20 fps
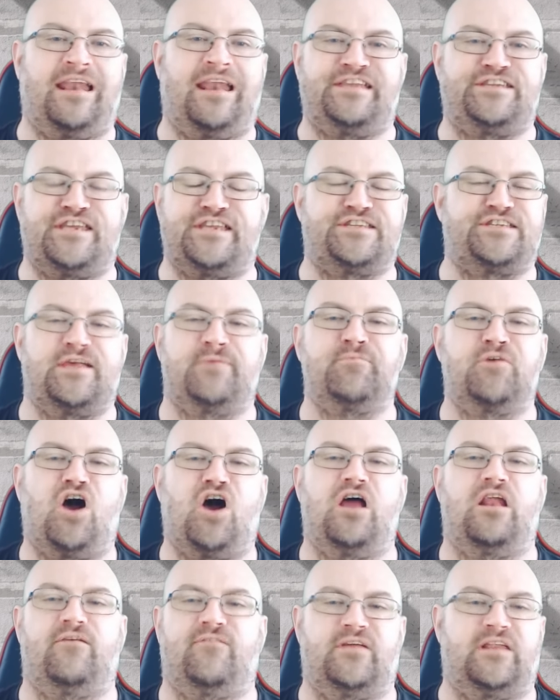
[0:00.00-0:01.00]
elicit some
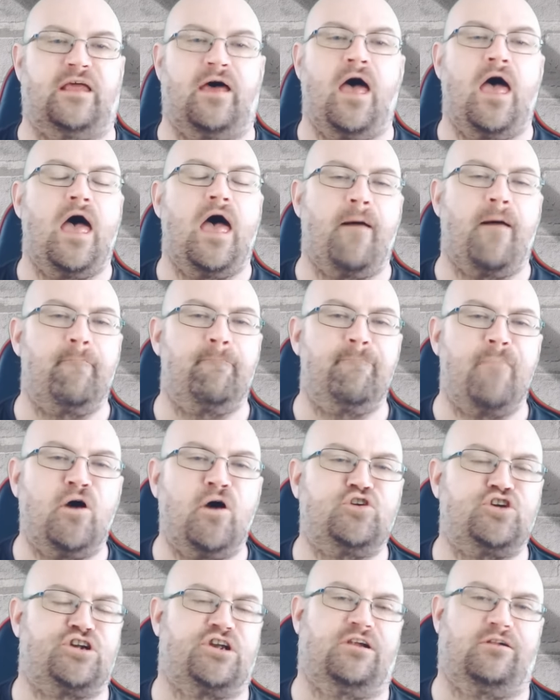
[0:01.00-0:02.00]
kind of an
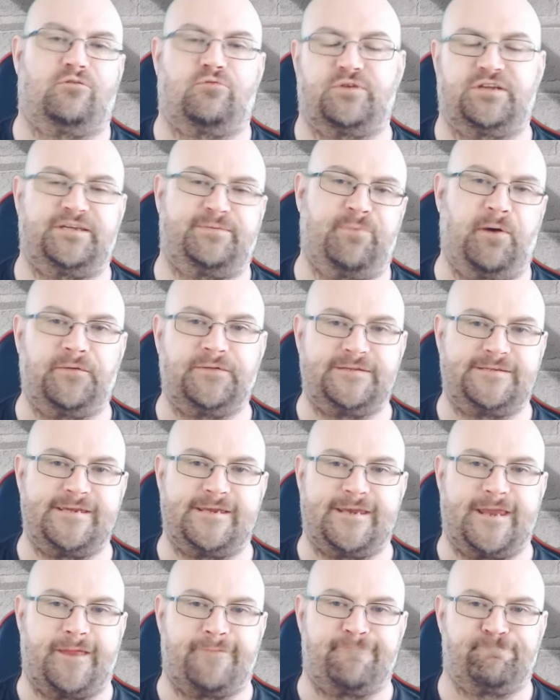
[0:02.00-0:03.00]
emotional response
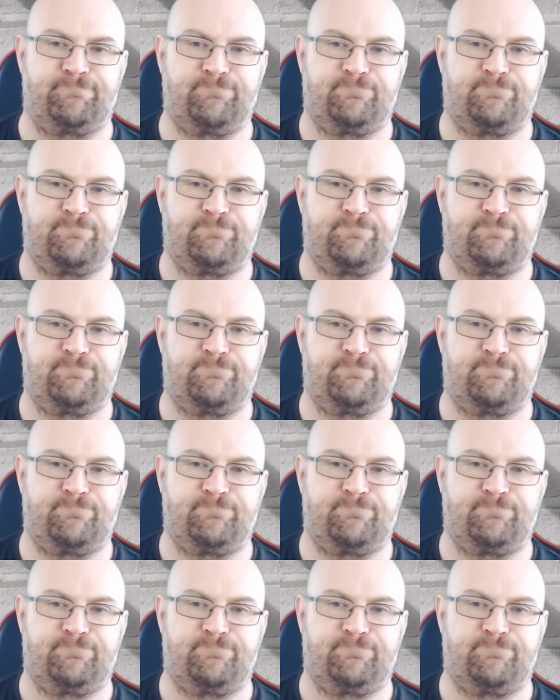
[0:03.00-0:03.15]
in you.